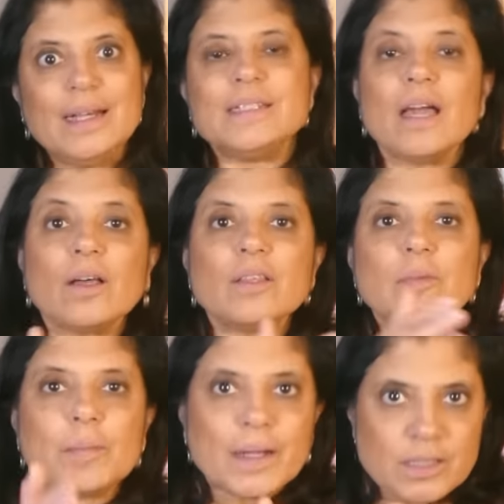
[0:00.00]
Tell them
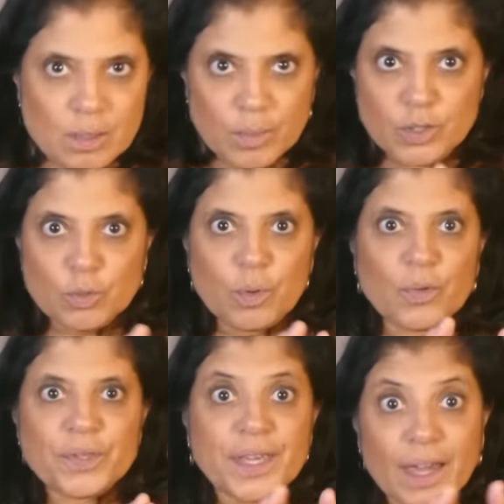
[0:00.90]
about someone you
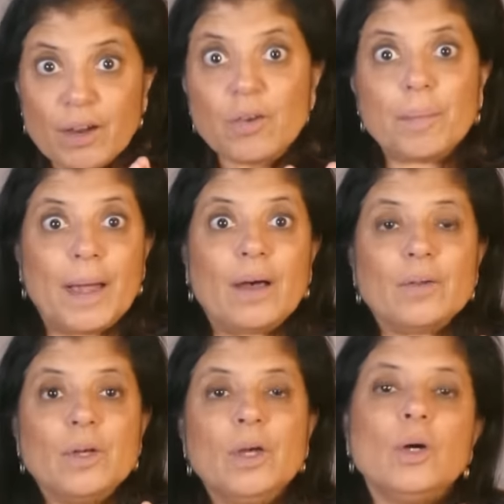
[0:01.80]
both care about
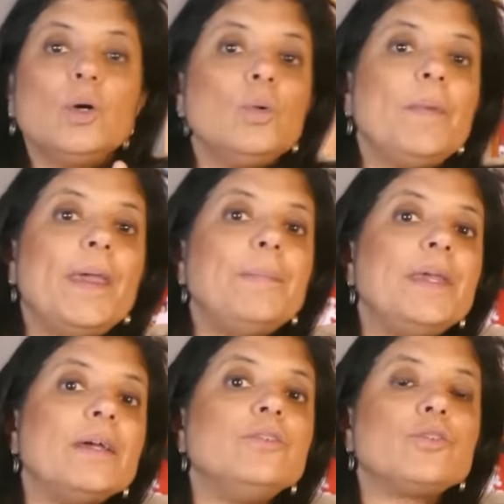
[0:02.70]
who may
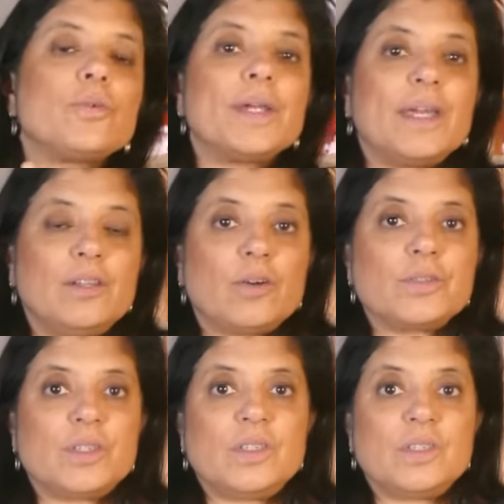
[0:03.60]
be enduring a
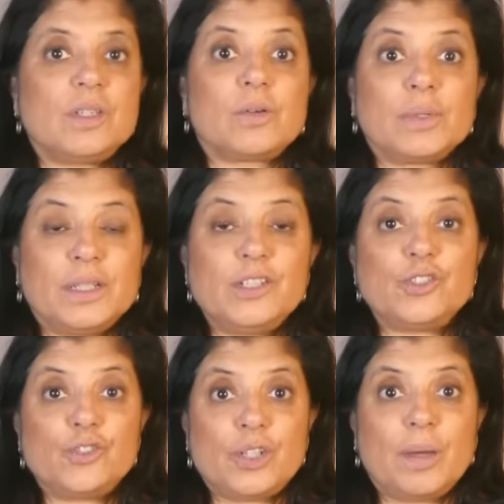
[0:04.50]
narcissistic
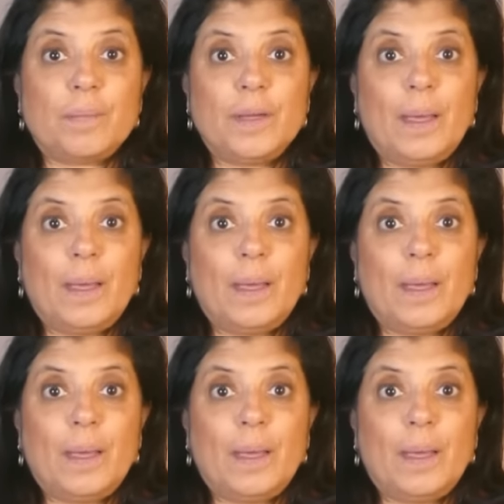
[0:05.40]
relationship